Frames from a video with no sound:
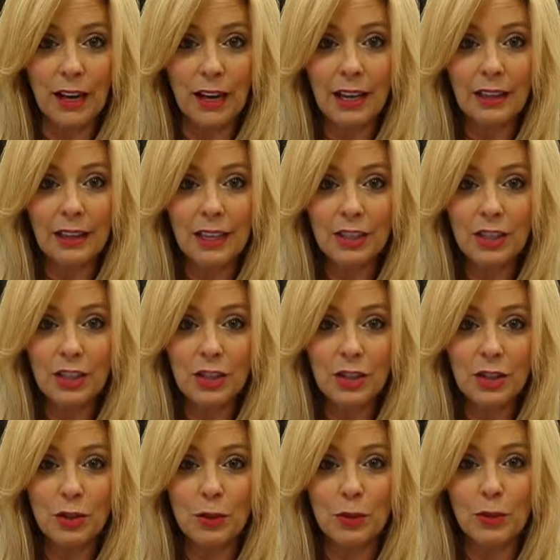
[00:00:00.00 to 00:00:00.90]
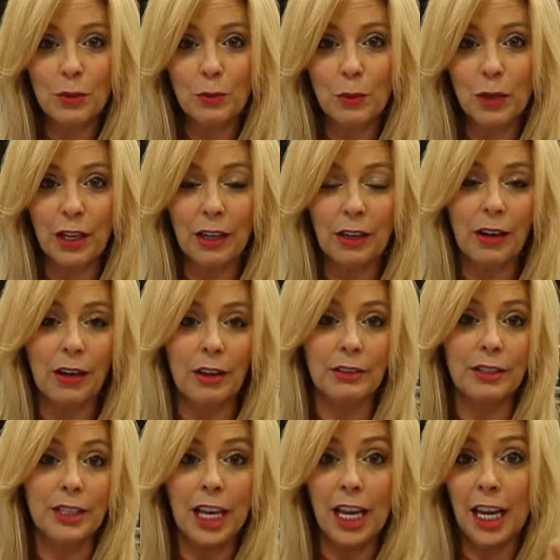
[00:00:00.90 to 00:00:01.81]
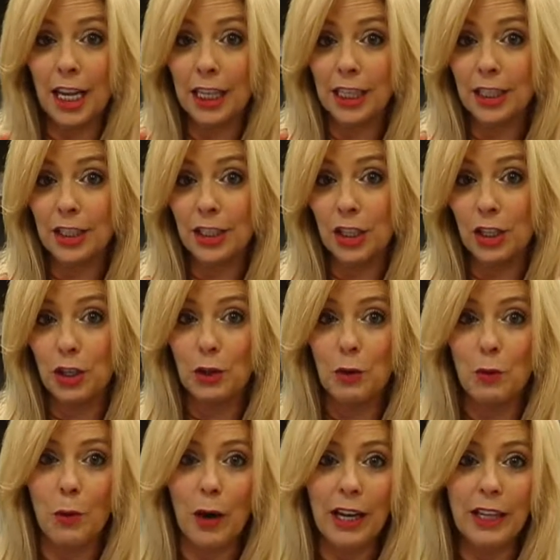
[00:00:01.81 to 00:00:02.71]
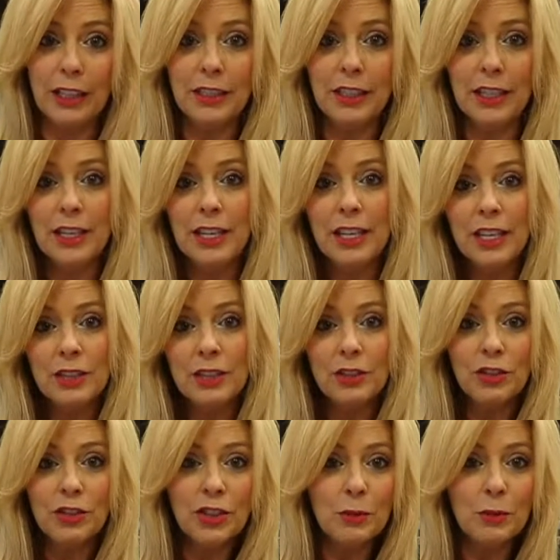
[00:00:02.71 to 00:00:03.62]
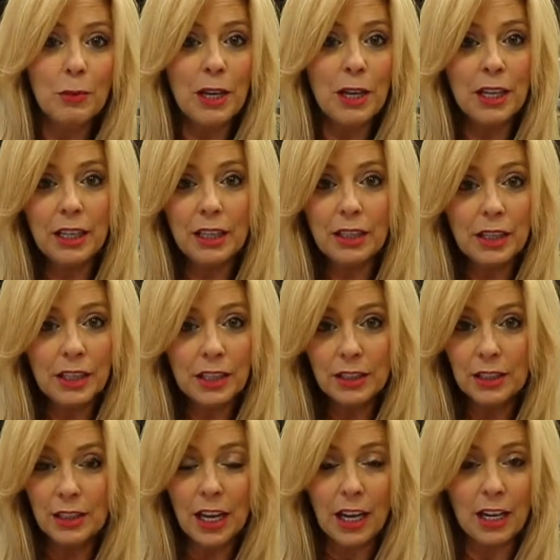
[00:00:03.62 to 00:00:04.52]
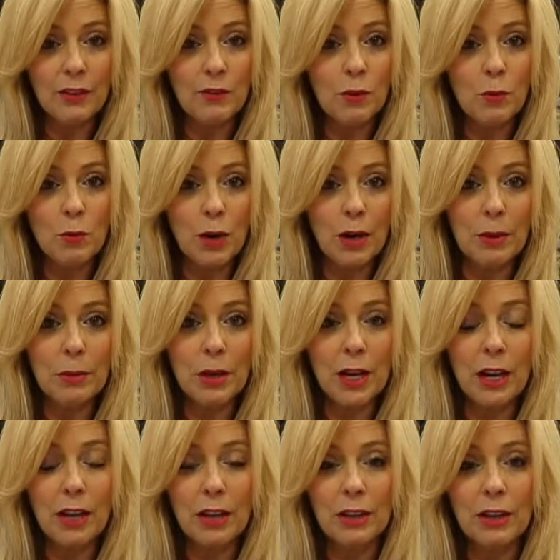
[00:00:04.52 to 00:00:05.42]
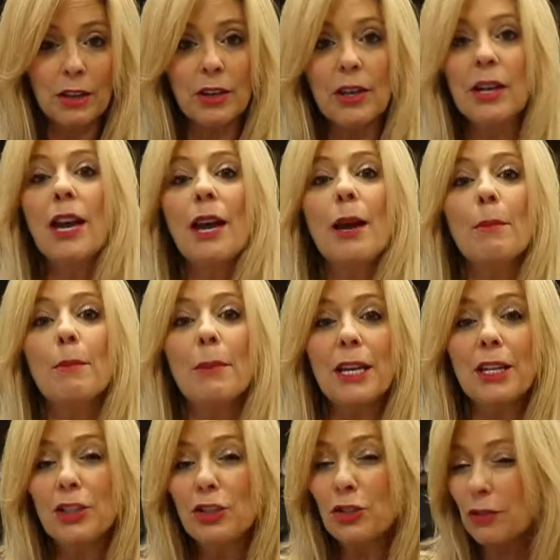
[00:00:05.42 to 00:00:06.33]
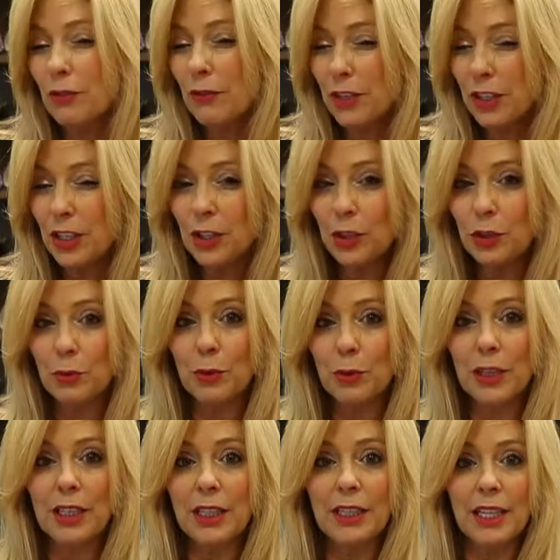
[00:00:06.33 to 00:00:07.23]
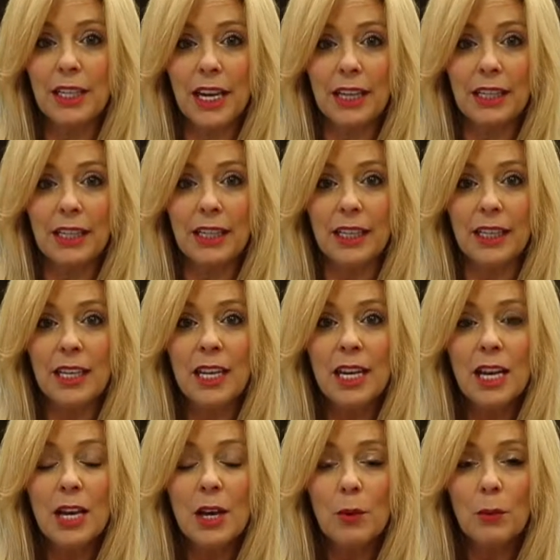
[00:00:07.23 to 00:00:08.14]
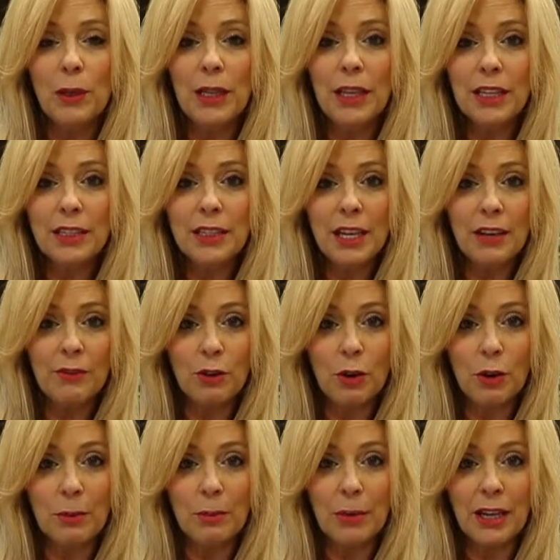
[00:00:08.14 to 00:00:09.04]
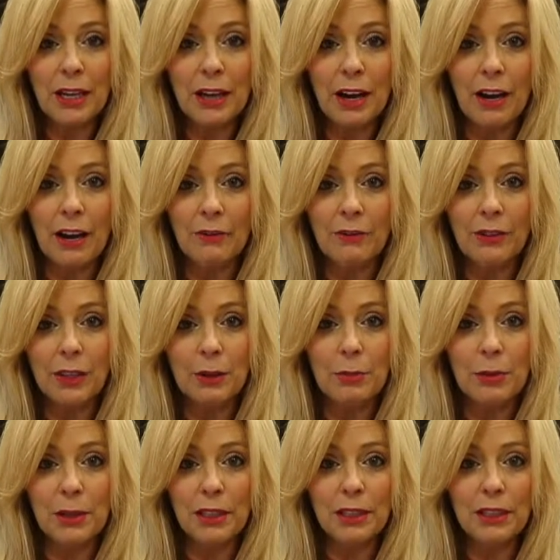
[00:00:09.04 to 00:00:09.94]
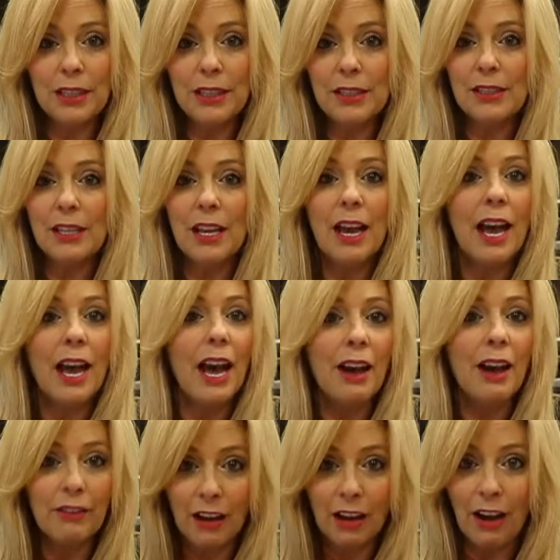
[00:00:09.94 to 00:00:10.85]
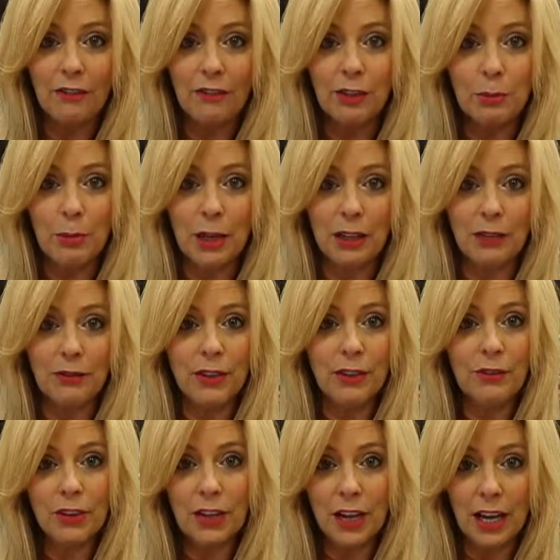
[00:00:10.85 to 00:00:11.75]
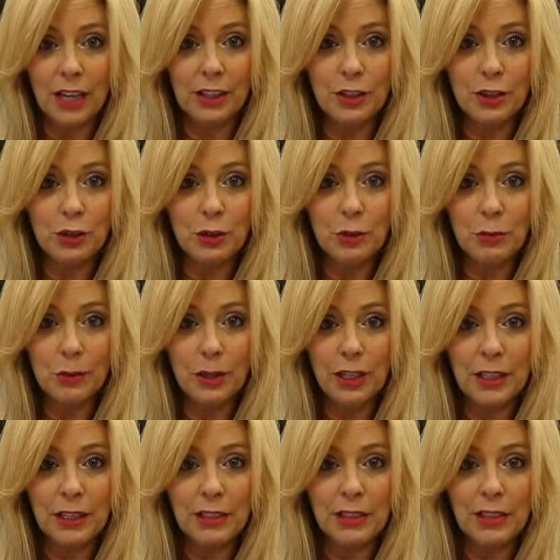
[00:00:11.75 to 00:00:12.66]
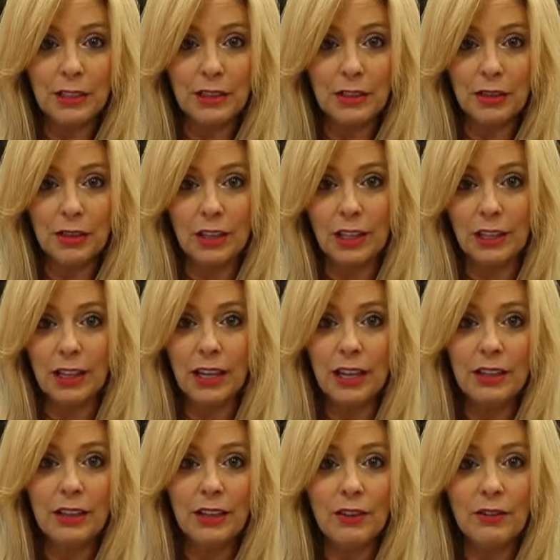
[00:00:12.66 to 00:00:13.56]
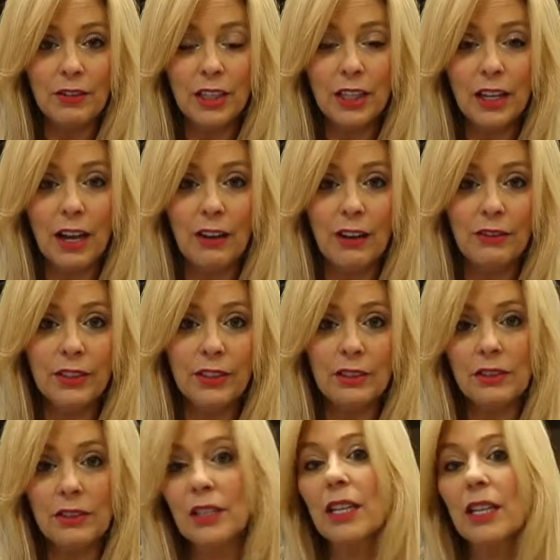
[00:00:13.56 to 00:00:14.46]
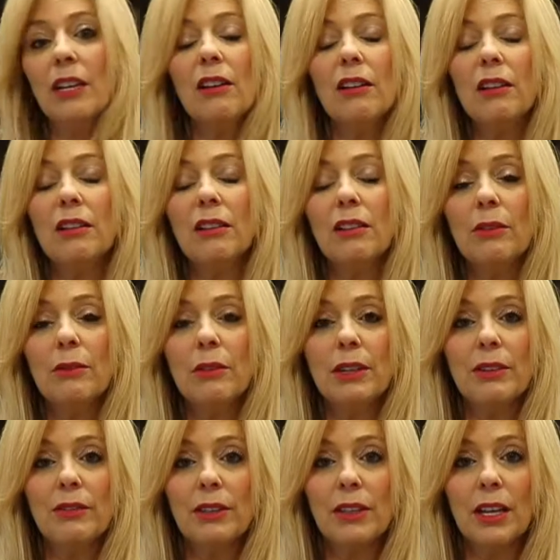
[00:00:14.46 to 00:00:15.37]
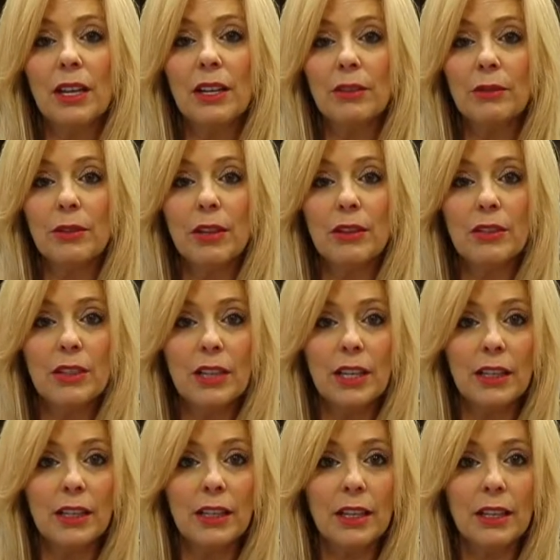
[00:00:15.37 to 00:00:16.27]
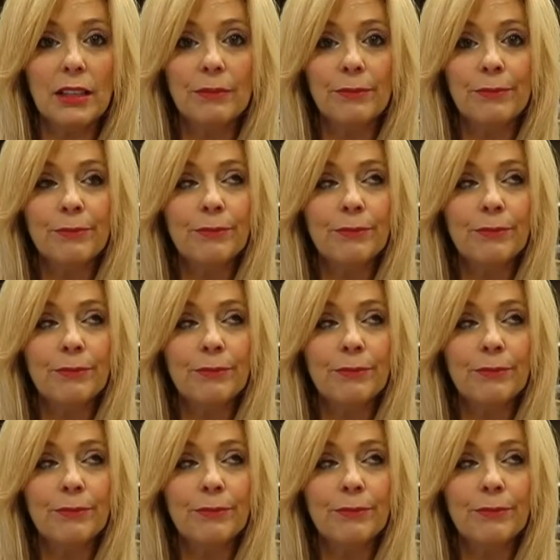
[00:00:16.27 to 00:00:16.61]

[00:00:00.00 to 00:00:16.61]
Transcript: I like to use what I call tan as the new white. So just painting things kind of a warm color, making sure everything is really tidy. We like to have gourmet coffee, but at least have coffee made. Have you ever gone into a place and you're like, hey, do you have any coffee? And they're like, oh no, we haven't gotten around to that yet.